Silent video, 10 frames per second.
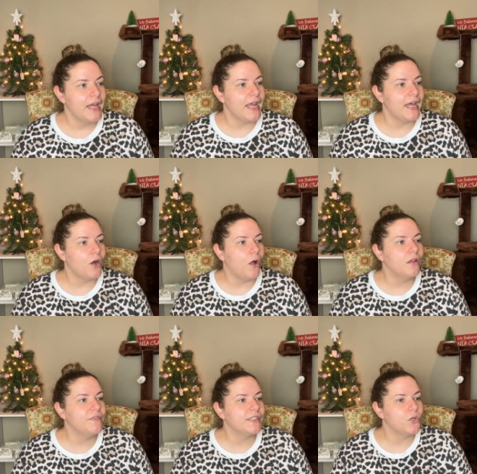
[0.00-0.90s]
And all
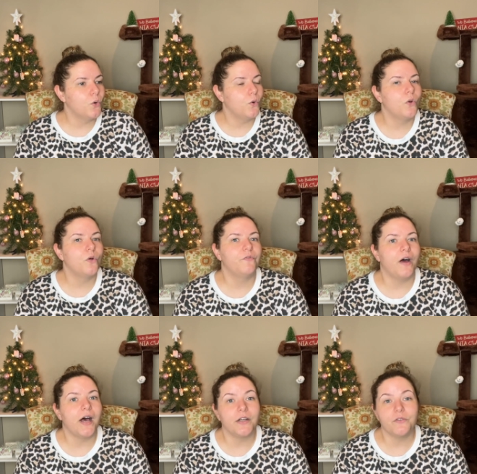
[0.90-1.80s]
of this cool,
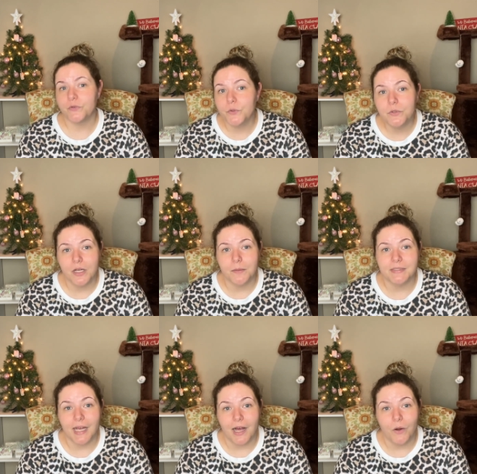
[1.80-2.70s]
fun food
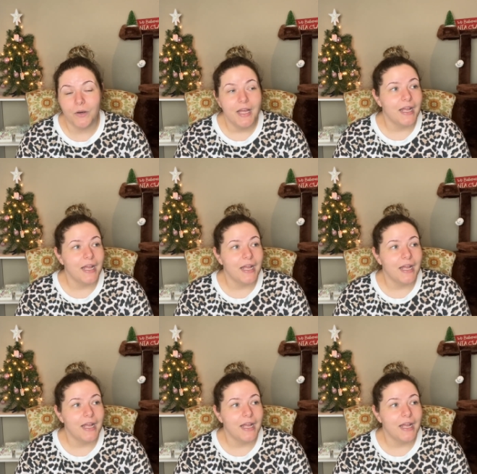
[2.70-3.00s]
comes out.